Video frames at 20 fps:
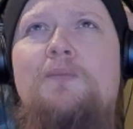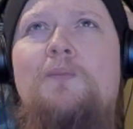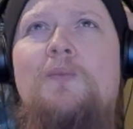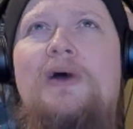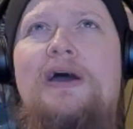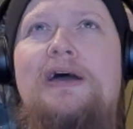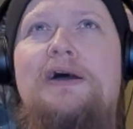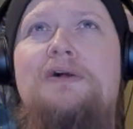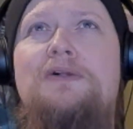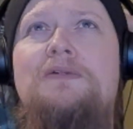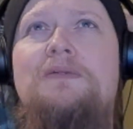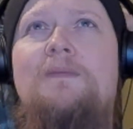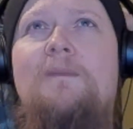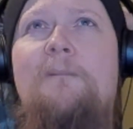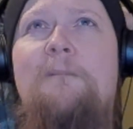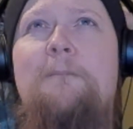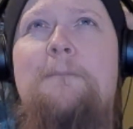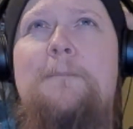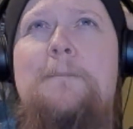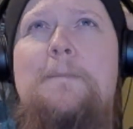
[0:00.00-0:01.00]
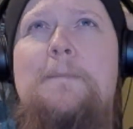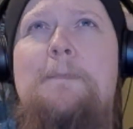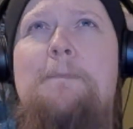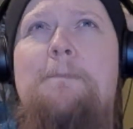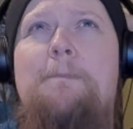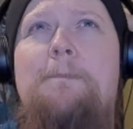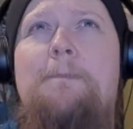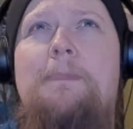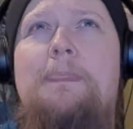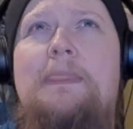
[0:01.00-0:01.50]
And while
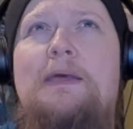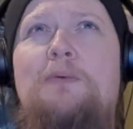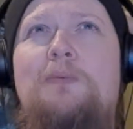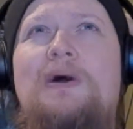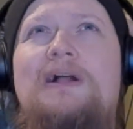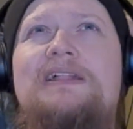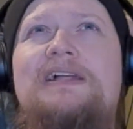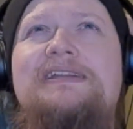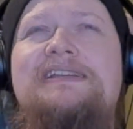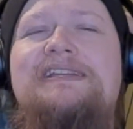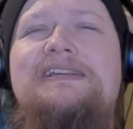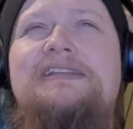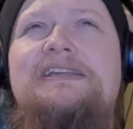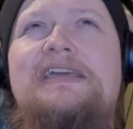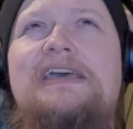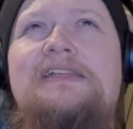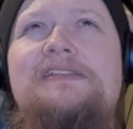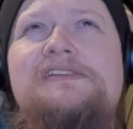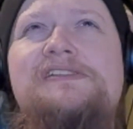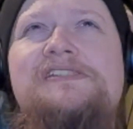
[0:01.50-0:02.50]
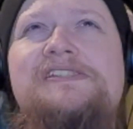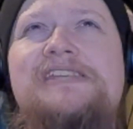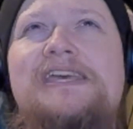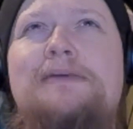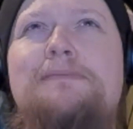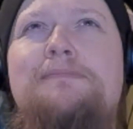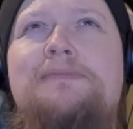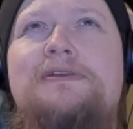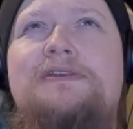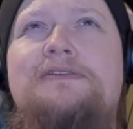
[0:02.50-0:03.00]
I didn't get the
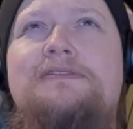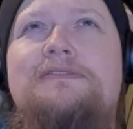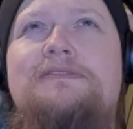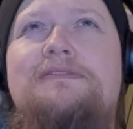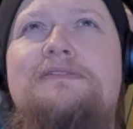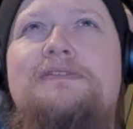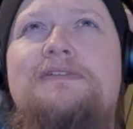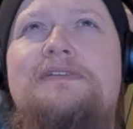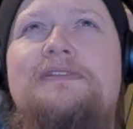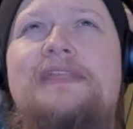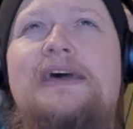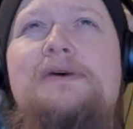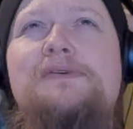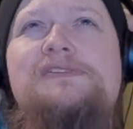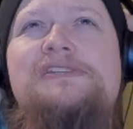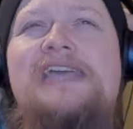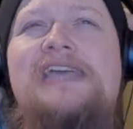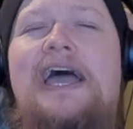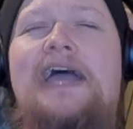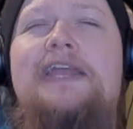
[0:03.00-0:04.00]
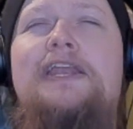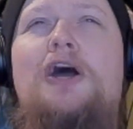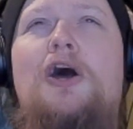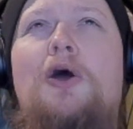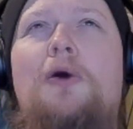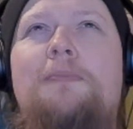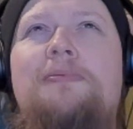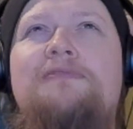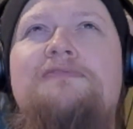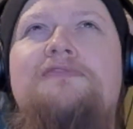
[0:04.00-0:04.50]
statement that I was kind
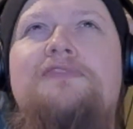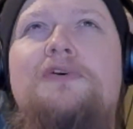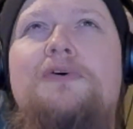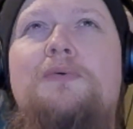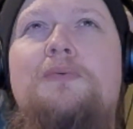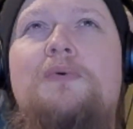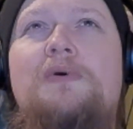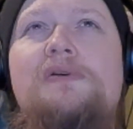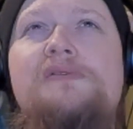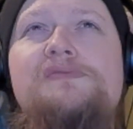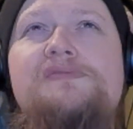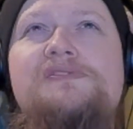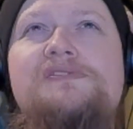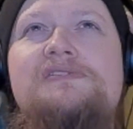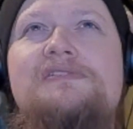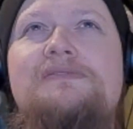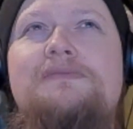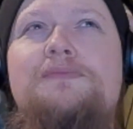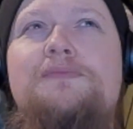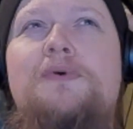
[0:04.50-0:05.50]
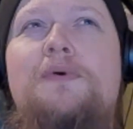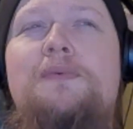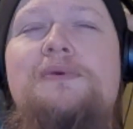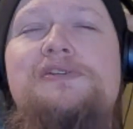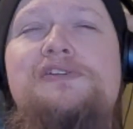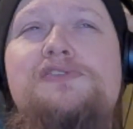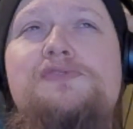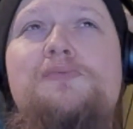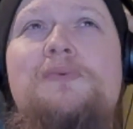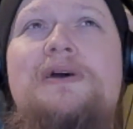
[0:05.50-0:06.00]
of hoping for, where
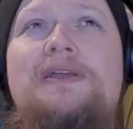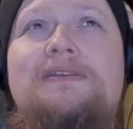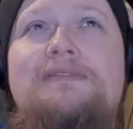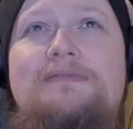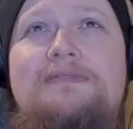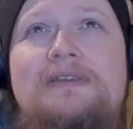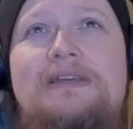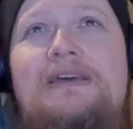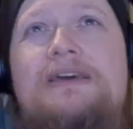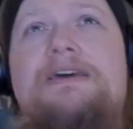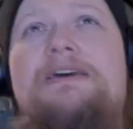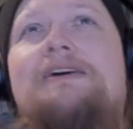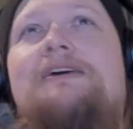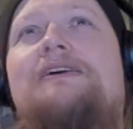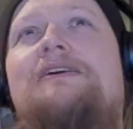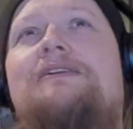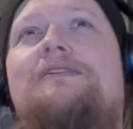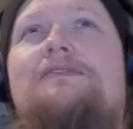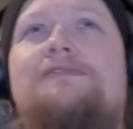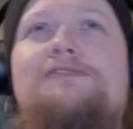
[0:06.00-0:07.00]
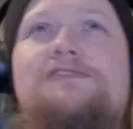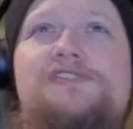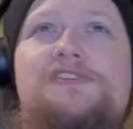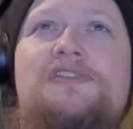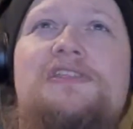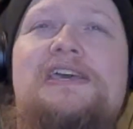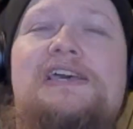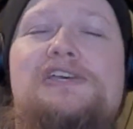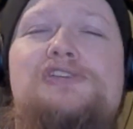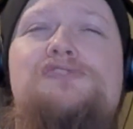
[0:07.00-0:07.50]
we just went
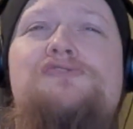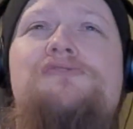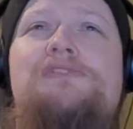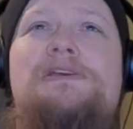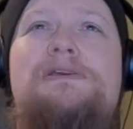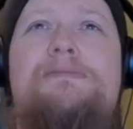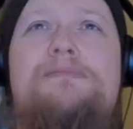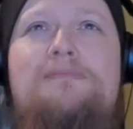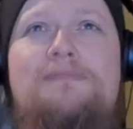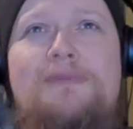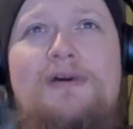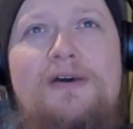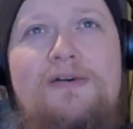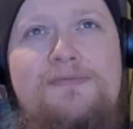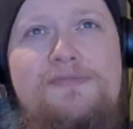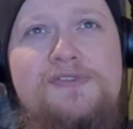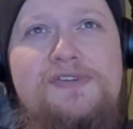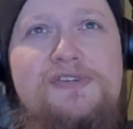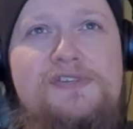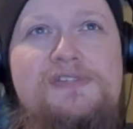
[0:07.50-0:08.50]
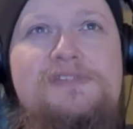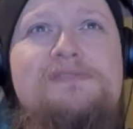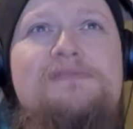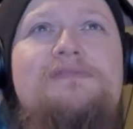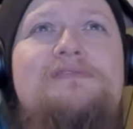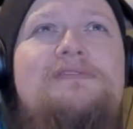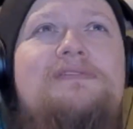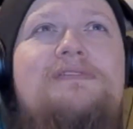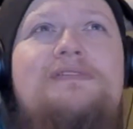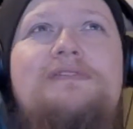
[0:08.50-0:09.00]
to the extreme of just